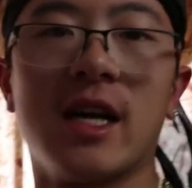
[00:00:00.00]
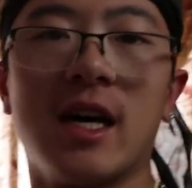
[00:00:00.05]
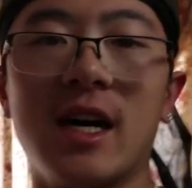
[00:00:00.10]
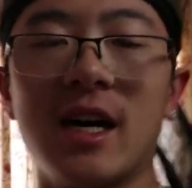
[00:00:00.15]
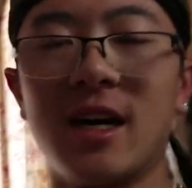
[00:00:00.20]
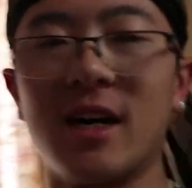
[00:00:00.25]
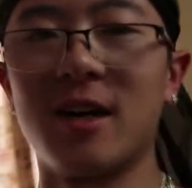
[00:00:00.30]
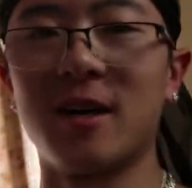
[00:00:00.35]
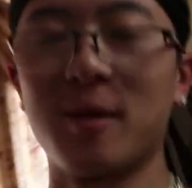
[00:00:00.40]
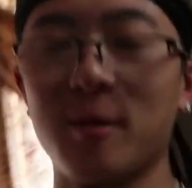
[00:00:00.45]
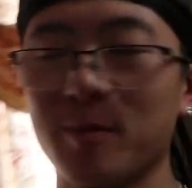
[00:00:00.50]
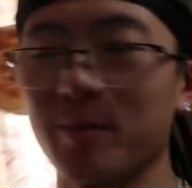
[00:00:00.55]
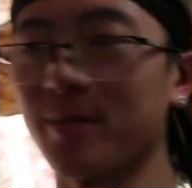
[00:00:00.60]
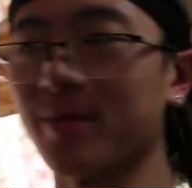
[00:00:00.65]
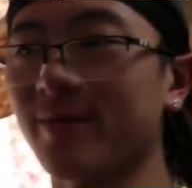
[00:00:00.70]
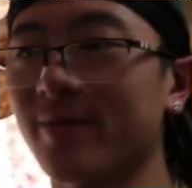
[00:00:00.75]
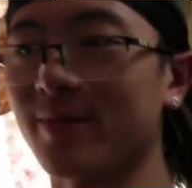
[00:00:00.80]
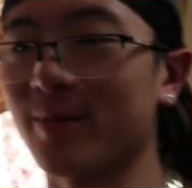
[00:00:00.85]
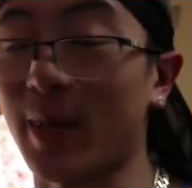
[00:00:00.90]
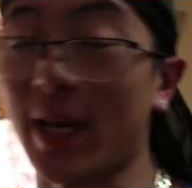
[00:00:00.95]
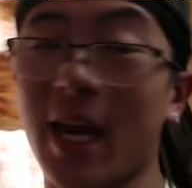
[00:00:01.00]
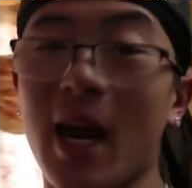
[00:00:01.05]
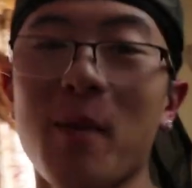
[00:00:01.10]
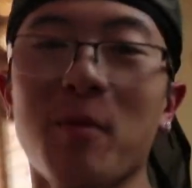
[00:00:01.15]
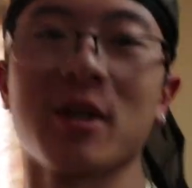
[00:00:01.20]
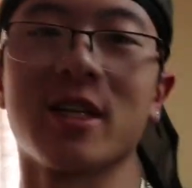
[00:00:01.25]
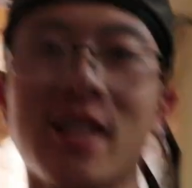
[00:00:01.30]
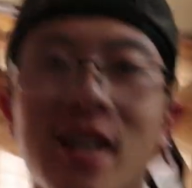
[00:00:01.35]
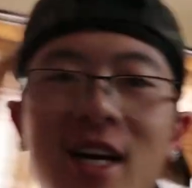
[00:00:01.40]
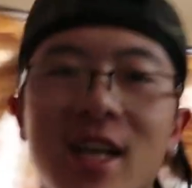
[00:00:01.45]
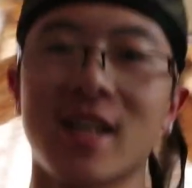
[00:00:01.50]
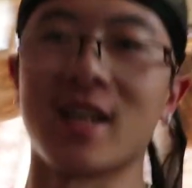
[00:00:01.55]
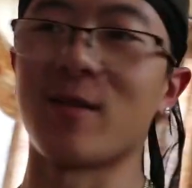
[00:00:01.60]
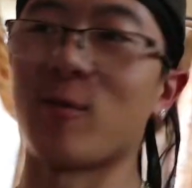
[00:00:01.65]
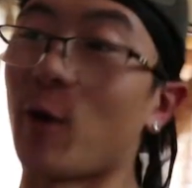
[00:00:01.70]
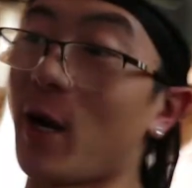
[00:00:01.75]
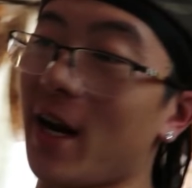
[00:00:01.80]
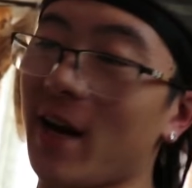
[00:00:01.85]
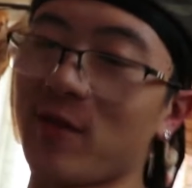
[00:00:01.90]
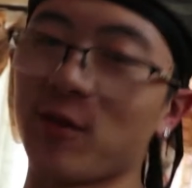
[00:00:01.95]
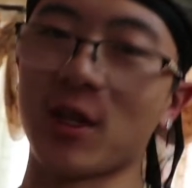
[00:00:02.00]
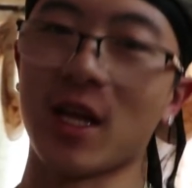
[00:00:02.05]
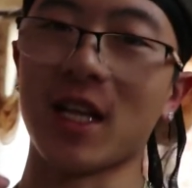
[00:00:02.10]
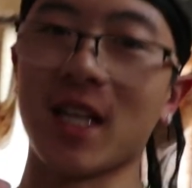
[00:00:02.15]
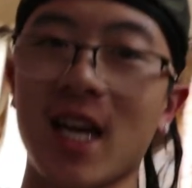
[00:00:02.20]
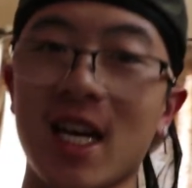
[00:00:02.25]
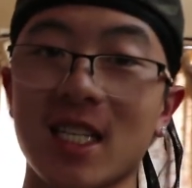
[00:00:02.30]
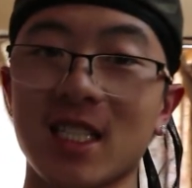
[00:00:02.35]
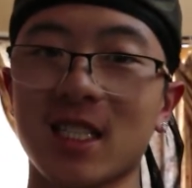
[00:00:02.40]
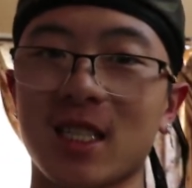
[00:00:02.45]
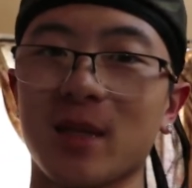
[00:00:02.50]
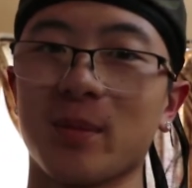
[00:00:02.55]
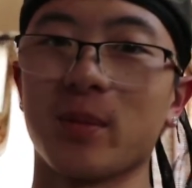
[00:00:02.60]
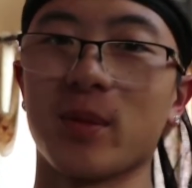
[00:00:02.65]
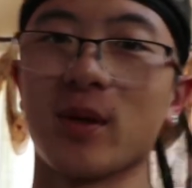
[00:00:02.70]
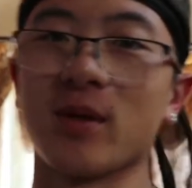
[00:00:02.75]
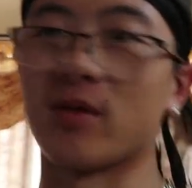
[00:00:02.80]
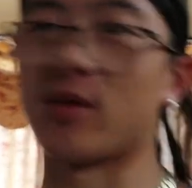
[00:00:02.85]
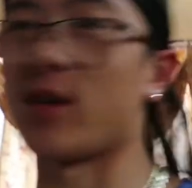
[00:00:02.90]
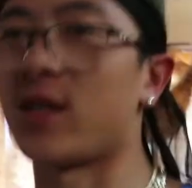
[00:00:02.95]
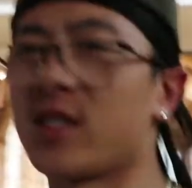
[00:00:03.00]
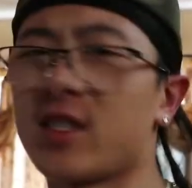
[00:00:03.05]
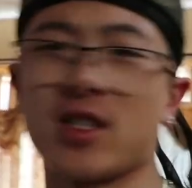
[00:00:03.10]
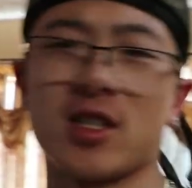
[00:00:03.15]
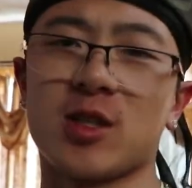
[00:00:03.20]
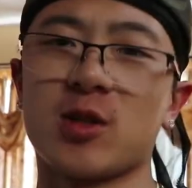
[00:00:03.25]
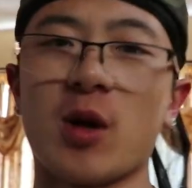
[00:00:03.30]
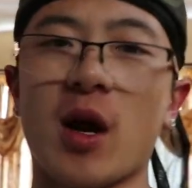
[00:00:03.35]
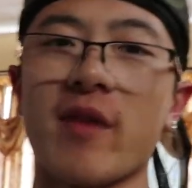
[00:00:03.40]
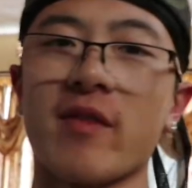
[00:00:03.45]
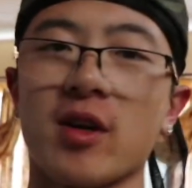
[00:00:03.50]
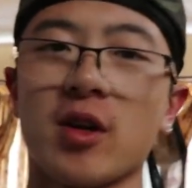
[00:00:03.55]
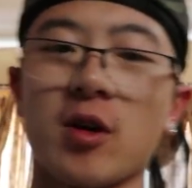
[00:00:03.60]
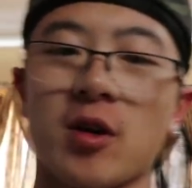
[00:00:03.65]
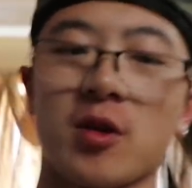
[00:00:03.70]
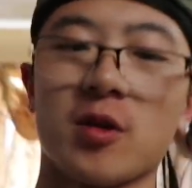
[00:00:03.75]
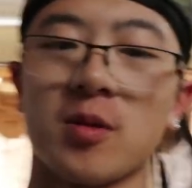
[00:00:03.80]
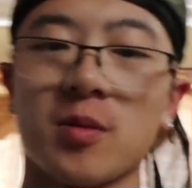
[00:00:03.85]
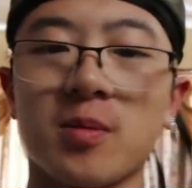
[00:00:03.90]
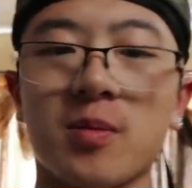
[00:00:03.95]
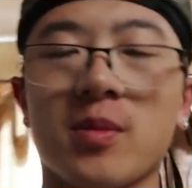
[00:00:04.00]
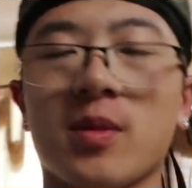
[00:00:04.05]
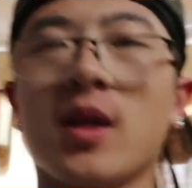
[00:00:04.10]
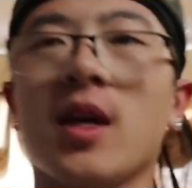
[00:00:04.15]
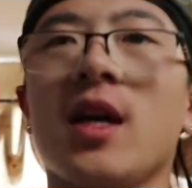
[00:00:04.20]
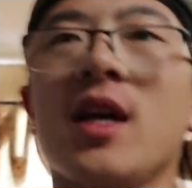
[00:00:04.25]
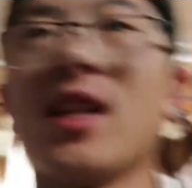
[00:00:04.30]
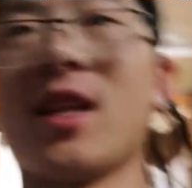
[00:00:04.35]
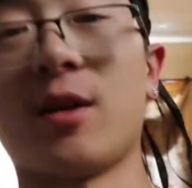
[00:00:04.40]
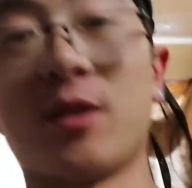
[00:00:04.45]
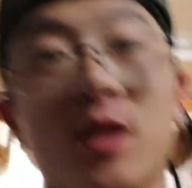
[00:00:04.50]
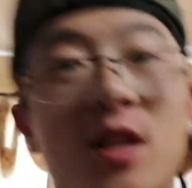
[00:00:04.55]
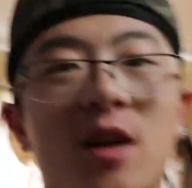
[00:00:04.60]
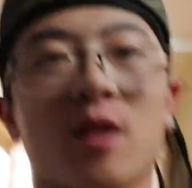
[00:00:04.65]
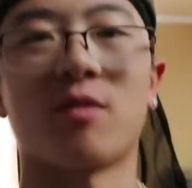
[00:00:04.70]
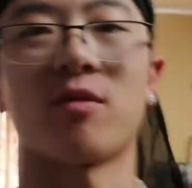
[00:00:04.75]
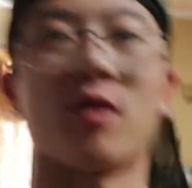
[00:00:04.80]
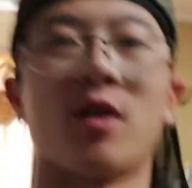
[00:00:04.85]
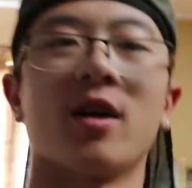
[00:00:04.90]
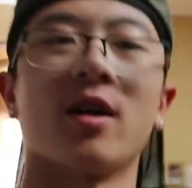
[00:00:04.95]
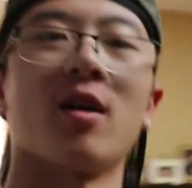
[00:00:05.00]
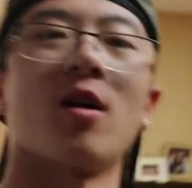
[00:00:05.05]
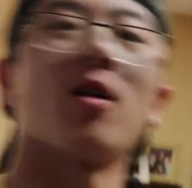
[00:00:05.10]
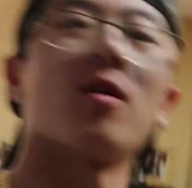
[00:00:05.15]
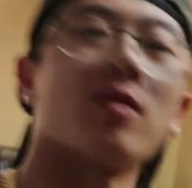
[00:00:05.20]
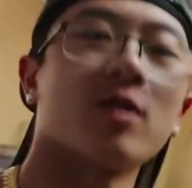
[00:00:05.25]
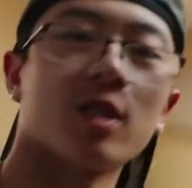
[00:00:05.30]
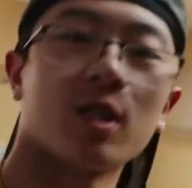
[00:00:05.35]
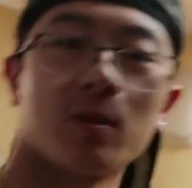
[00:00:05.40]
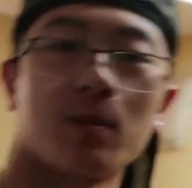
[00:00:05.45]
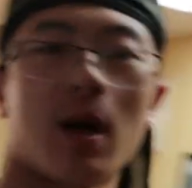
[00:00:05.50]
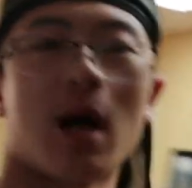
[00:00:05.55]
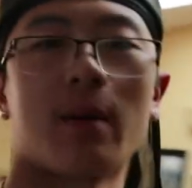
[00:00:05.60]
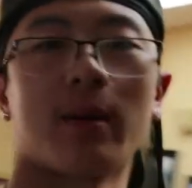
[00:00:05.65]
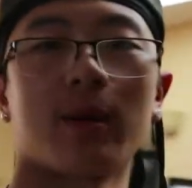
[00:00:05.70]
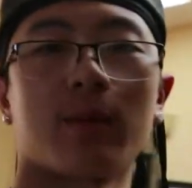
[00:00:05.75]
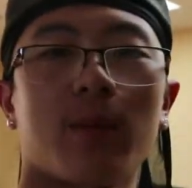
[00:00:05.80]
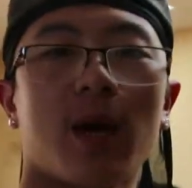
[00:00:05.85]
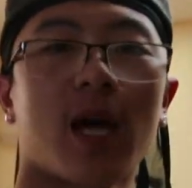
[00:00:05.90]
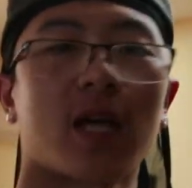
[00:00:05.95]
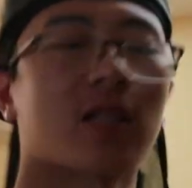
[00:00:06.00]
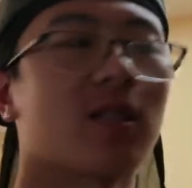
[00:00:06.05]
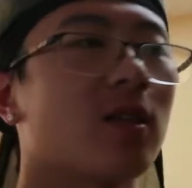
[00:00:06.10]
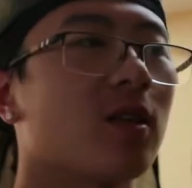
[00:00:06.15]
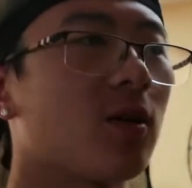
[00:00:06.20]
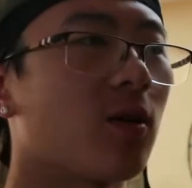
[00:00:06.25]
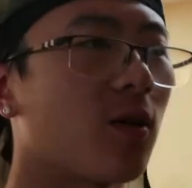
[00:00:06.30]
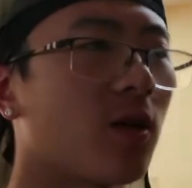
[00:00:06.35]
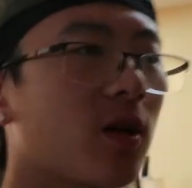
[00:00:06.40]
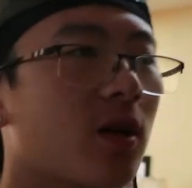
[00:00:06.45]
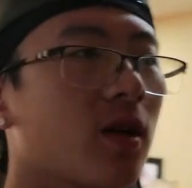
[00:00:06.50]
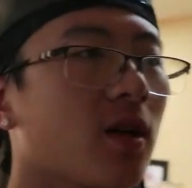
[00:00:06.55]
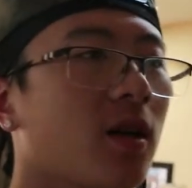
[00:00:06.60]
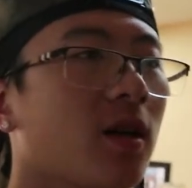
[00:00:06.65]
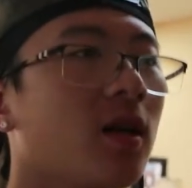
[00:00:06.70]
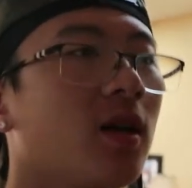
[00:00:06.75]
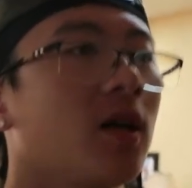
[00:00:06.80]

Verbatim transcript: Um, my camera died right after that last clip of us just driving home. That was a lot of fun, all of us just mobbing back to New York.